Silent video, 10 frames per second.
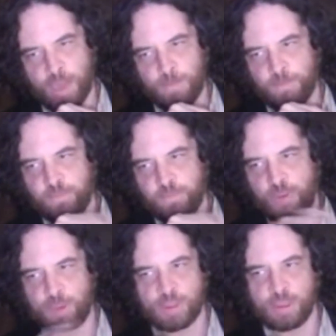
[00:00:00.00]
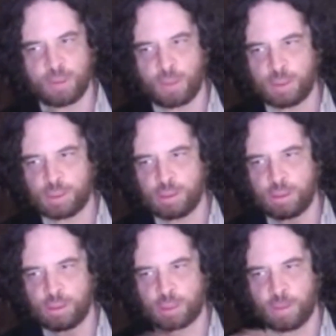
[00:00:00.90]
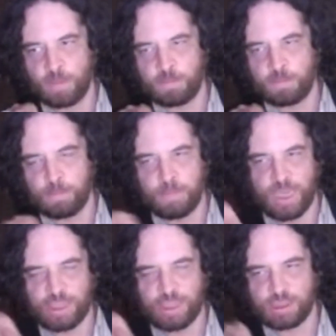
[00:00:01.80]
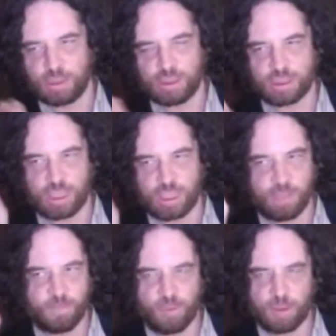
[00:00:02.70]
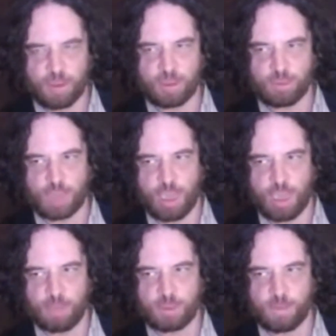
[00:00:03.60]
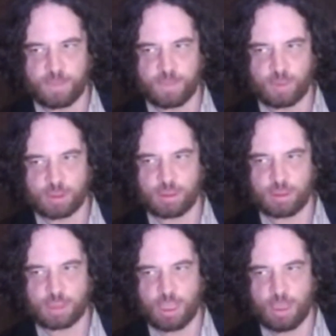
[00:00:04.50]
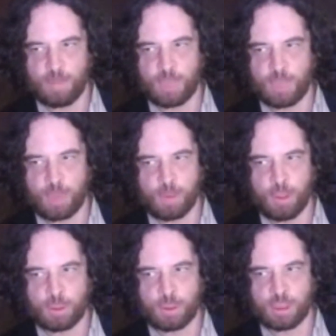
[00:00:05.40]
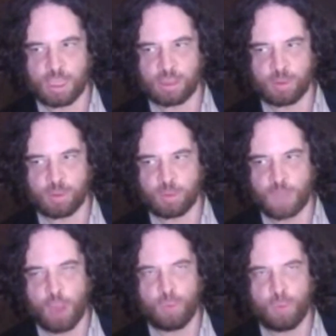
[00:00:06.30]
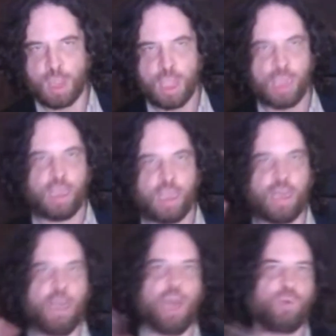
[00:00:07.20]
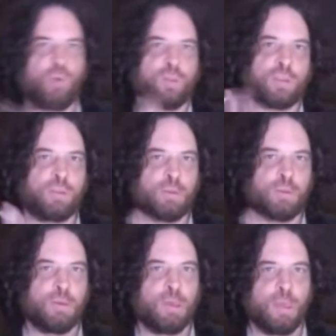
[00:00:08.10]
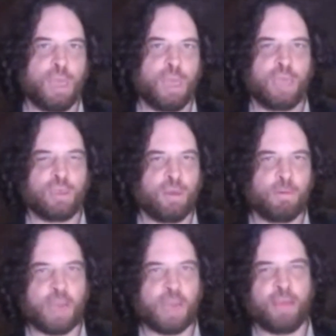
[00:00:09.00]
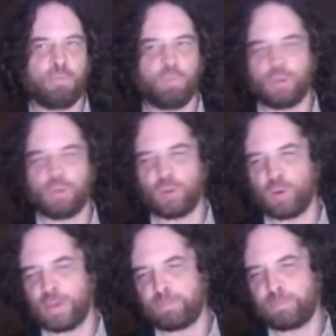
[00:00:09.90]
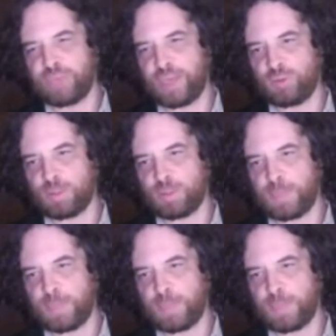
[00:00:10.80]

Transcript: throughout the 90s, late 90s, and throughout the 2000s, they were using their sort of own closed, I don't know, I wouldn't call it a browser, but